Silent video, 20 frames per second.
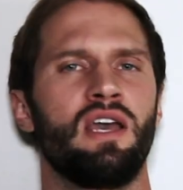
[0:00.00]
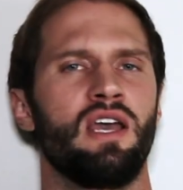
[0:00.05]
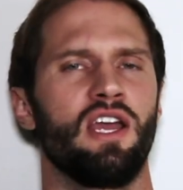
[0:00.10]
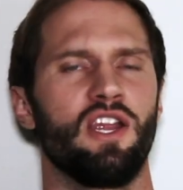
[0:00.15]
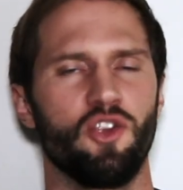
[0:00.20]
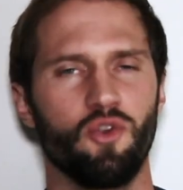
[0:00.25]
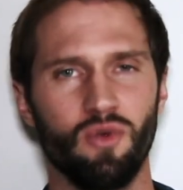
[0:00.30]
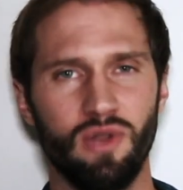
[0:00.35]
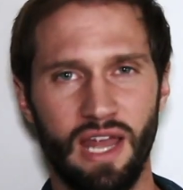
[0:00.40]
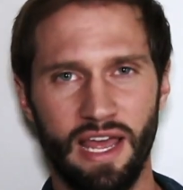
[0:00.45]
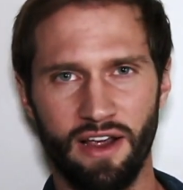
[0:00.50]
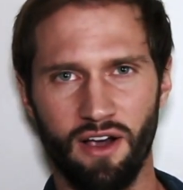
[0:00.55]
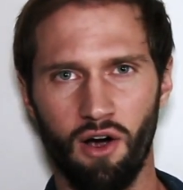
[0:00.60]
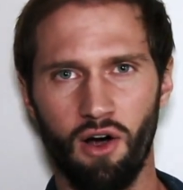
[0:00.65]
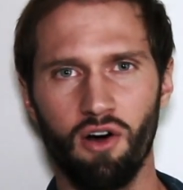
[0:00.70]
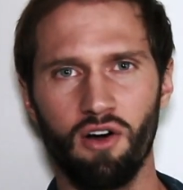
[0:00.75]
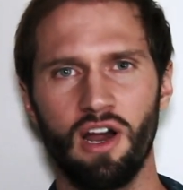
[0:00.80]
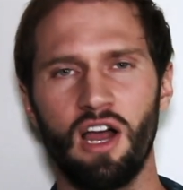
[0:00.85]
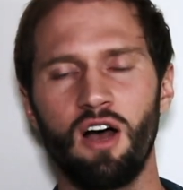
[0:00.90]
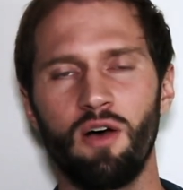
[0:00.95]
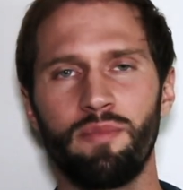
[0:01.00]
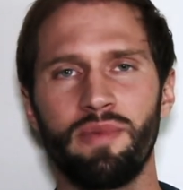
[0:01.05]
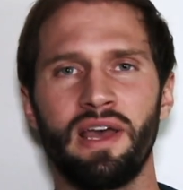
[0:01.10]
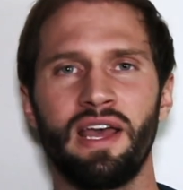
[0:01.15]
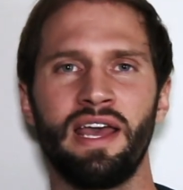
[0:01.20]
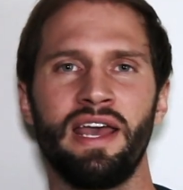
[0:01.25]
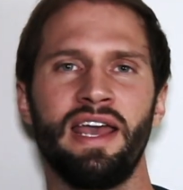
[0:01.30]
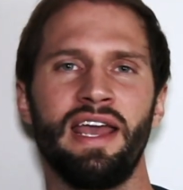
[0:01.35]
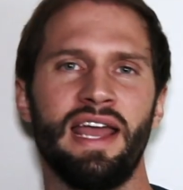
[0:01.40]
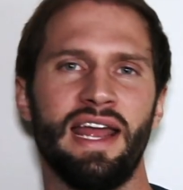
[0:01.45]
and you would like our help
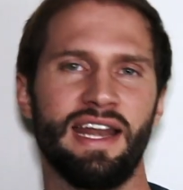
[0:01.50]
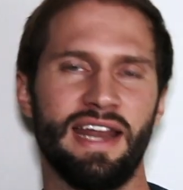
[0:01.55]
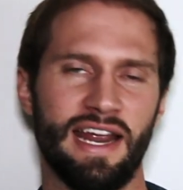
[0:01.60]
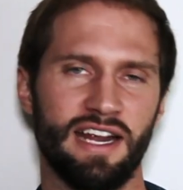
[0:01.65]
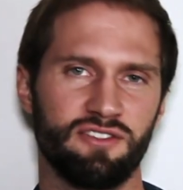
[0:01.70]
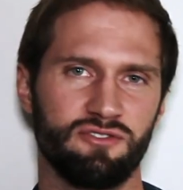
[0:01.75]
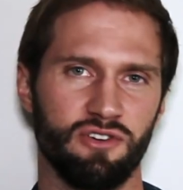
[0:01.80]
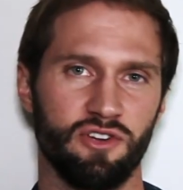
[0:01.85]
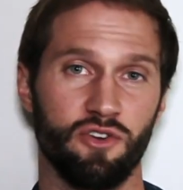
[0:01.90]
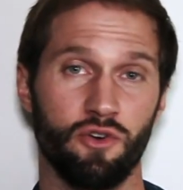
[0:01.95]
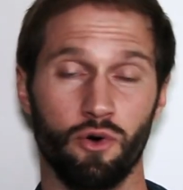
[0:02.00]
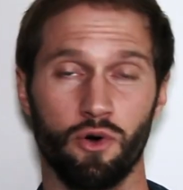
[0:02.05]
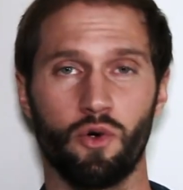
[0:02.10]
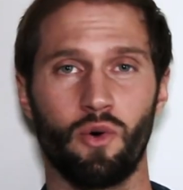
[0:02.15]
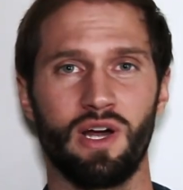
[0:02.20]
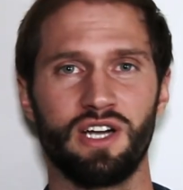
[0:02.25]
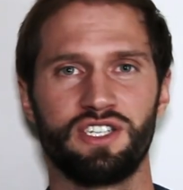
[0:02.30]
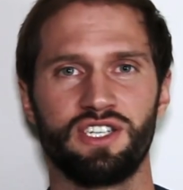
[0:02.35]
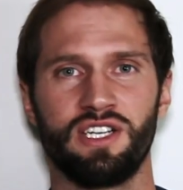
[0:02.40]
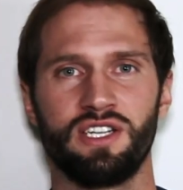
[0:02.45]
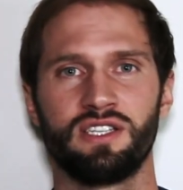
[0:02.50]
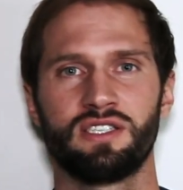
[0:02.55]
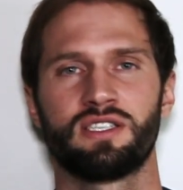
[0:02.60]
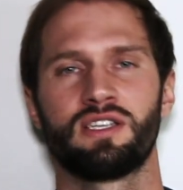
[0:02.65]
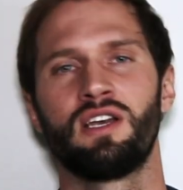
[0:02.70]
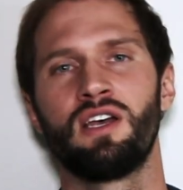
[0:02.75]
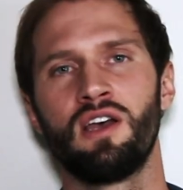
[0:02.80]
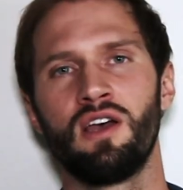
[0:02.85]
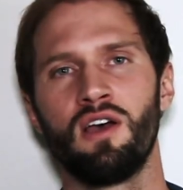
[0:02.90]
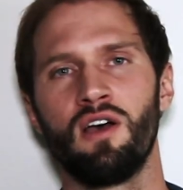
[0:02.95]
in answering your
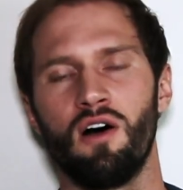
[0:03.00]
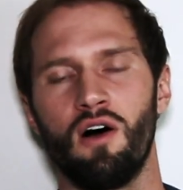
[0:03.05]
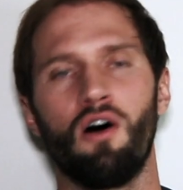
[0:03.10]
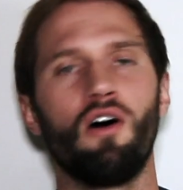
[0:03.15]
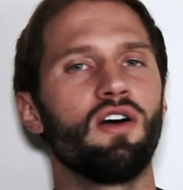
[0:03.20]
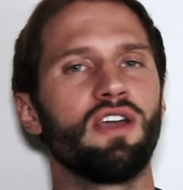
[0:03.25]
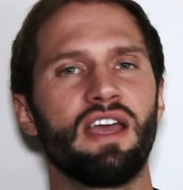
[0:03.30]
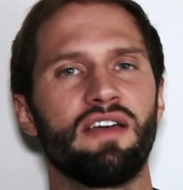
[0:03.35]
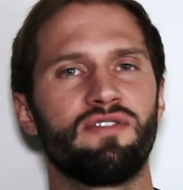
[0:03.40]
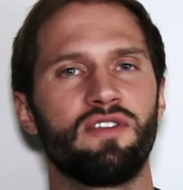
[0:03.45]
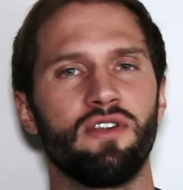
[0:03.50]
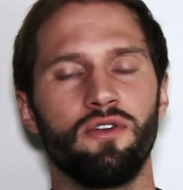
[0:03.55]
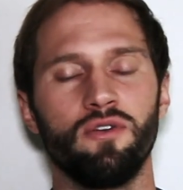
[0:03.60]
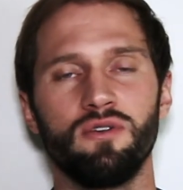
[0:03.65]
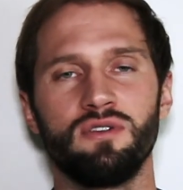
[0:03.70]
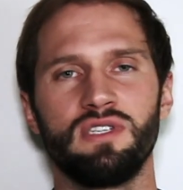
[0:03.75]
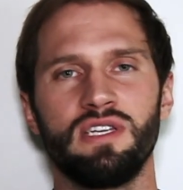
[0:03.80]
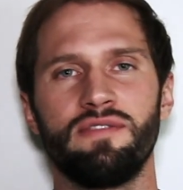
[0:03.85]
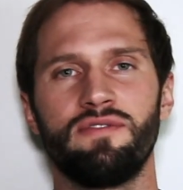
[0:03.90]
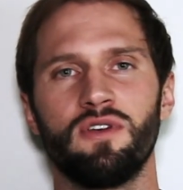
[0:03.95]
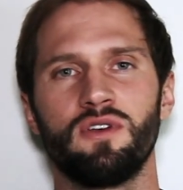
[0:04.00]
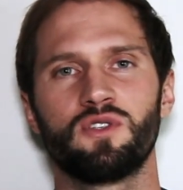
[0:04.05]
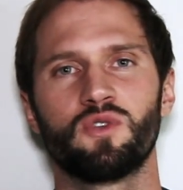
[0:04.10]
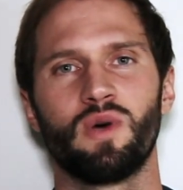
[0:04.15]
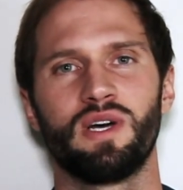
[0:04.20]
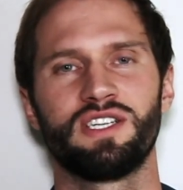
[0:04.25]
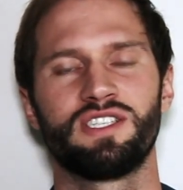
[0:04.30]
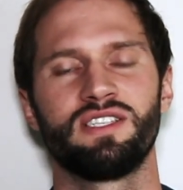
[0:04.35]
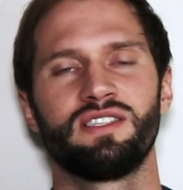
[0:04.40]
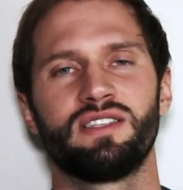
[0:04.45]
questions, all you have to do is leave those
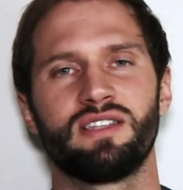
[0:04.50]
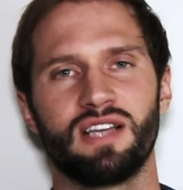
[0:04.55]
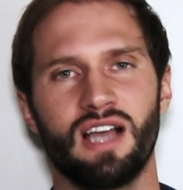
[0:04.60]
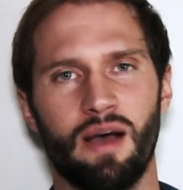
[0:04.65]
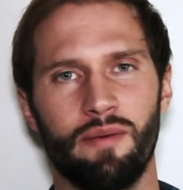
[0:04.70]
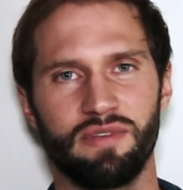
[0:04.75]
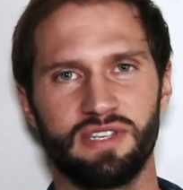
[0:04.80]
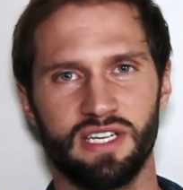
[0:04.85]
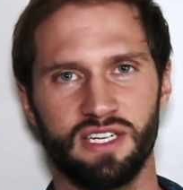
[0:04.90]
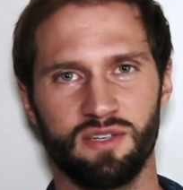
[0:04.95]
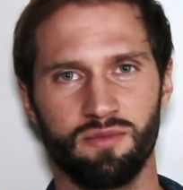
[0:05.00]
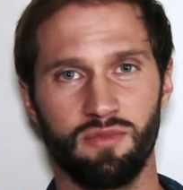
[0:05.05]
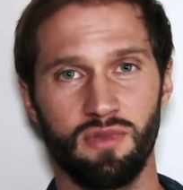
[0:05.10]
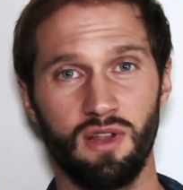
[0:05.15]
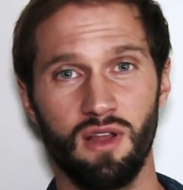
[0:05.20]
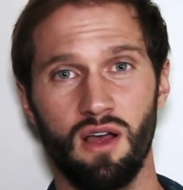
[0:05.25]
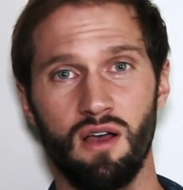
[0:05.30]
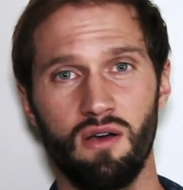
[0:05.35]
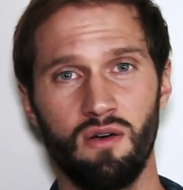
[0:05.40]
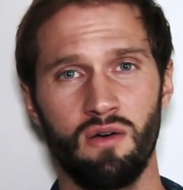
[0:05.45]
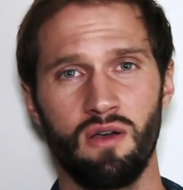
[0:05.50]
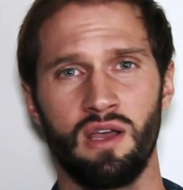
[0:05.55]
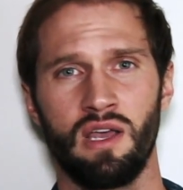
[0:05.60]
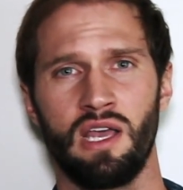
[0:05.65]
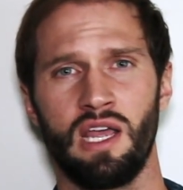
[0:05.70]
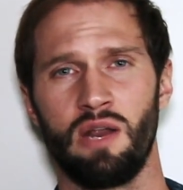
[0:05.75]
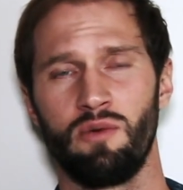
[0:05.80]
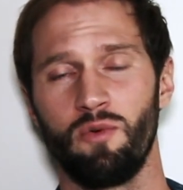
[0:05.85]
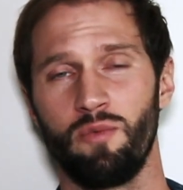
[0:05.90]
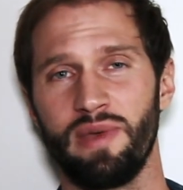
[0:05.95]
questions in the comment section below,
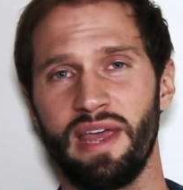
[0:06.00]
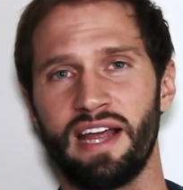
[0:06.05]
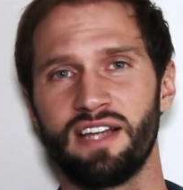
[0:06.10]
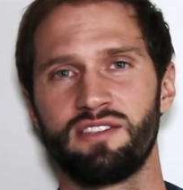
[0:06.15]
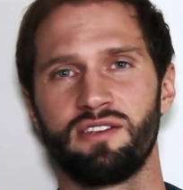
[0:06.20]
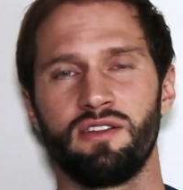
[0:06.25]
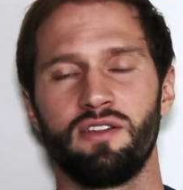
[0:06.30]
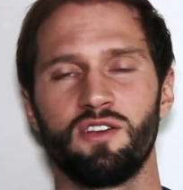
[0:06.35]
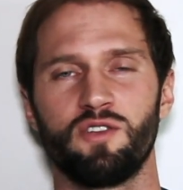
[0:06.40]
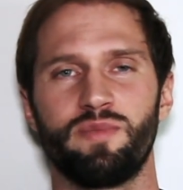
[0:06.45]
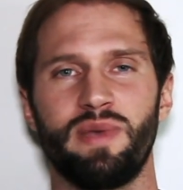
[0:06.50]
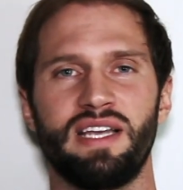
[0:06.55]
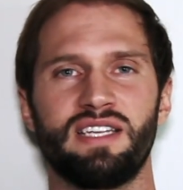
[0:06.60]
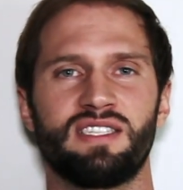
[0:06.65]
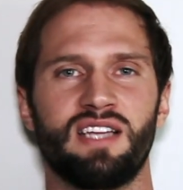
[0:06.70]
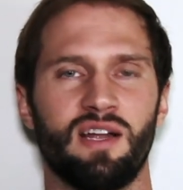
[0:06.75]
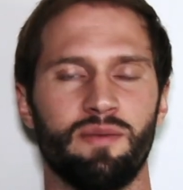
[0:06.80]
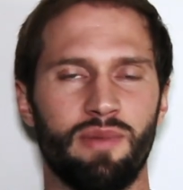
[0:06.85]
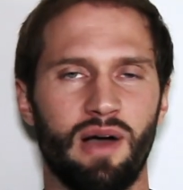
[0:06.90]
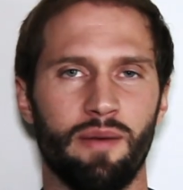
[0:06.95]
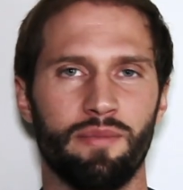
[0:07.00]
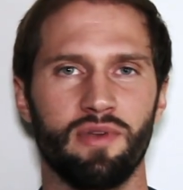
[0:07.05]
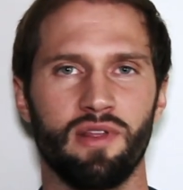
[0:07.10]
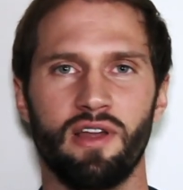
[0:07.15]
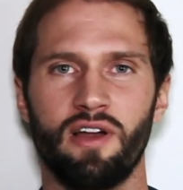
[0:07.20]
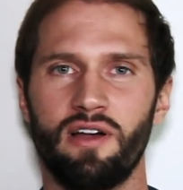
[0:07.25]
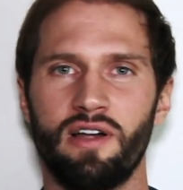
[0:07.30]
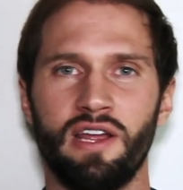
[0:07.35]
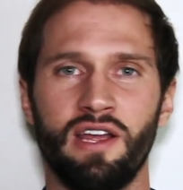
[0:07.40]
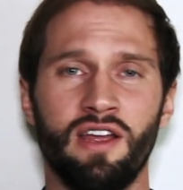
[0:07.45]
and we'll be answering those based on
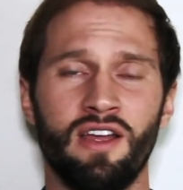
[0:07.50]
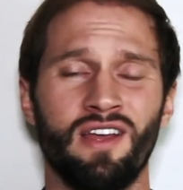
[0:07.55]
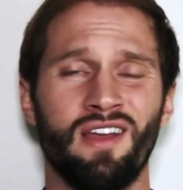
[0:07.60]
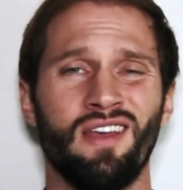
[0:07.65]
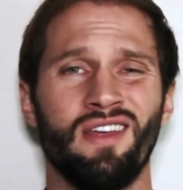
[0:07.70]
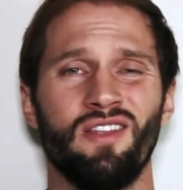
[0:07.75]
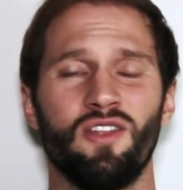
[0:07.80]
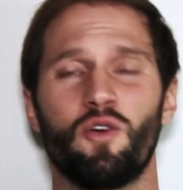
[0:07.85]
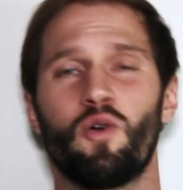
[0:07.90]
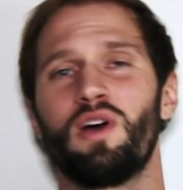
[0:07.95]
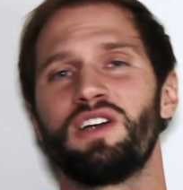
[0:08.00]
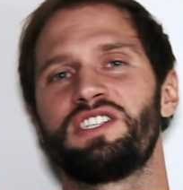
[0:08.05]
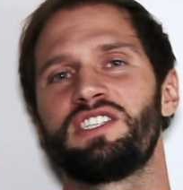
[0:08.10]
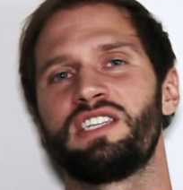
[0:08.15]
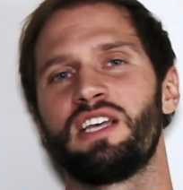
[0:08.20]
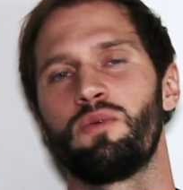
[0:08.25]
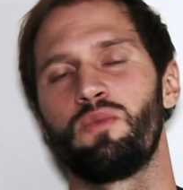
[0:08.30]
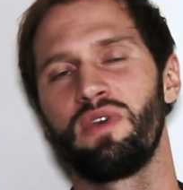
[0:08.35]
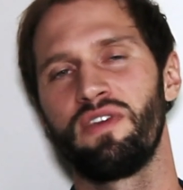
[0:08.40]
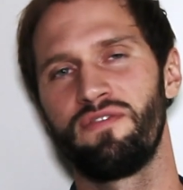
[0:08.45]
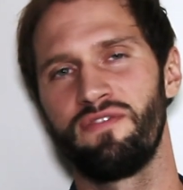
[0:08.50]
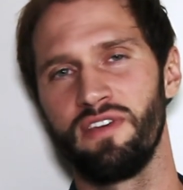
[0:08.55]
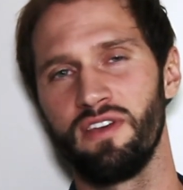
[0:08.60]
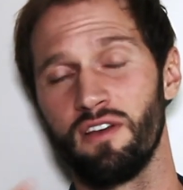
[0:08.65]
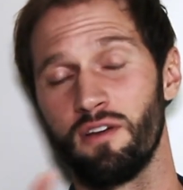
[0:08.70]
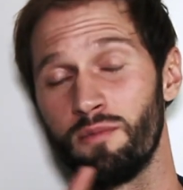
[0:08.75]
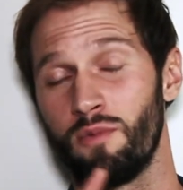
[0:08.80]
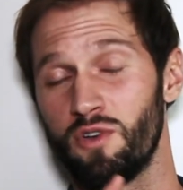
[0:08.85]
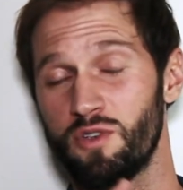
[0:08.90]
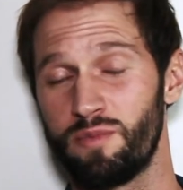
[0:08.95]
popularity, the questions that we feel
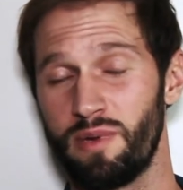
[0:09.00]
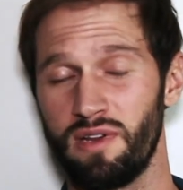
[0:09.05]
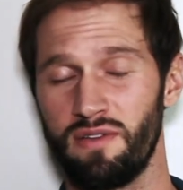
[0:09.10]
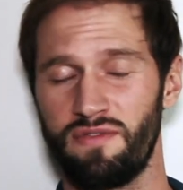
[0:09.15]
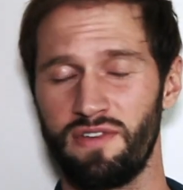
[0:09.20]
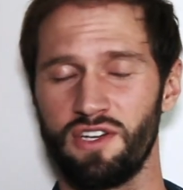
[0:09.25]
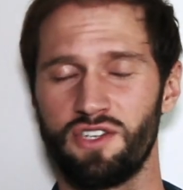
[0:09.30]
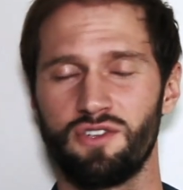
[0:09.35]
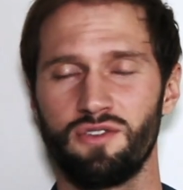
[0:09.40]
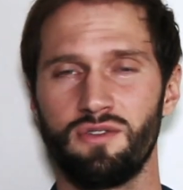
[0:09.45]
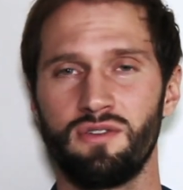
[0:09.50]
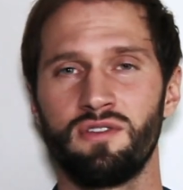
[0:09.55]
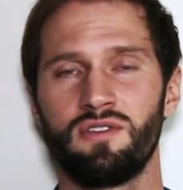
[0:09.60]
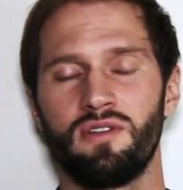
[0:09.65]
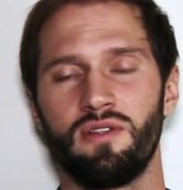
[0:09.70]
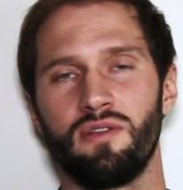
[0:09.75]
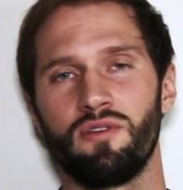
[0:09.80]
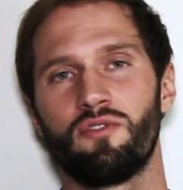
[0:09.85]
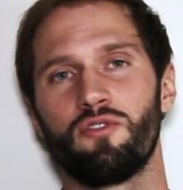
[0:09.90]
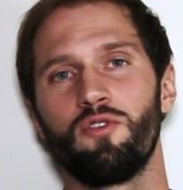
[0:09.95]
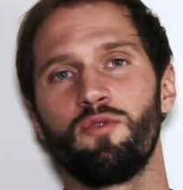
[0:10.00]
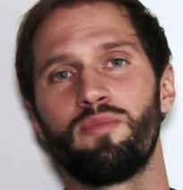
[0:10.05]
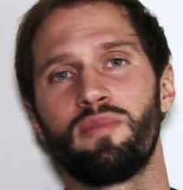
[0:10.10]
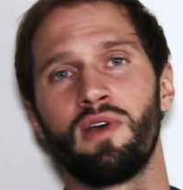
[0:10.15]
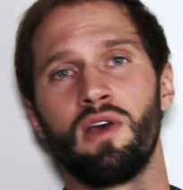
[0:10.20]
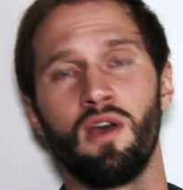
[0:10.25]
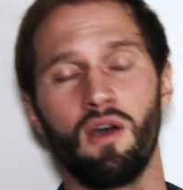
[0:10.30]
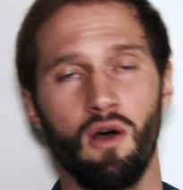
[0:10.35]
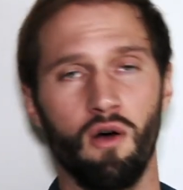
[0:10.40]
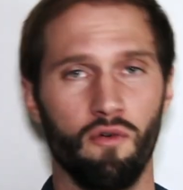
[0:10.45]
are most beneficial to the group
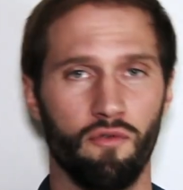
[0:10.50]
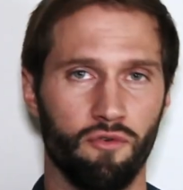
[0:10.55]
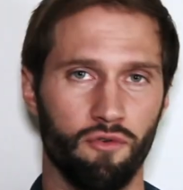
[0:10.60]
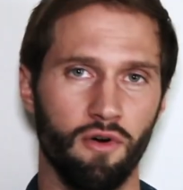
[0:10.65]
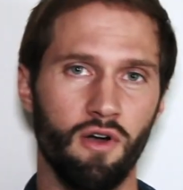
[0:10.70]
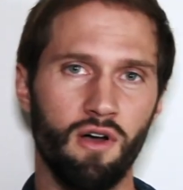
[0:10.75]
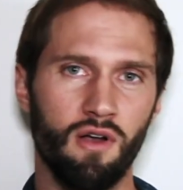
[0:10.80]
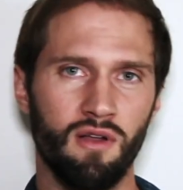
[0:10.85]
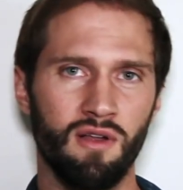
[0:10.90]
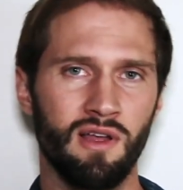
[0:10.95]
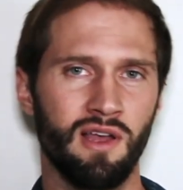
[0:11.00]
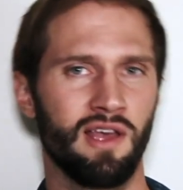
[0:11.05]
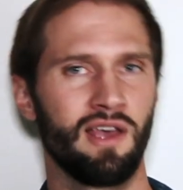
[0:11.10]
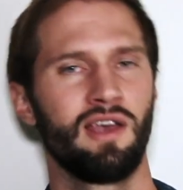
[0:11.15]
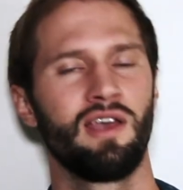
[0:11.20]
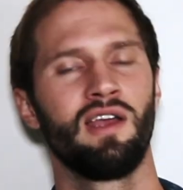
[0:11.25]
overall,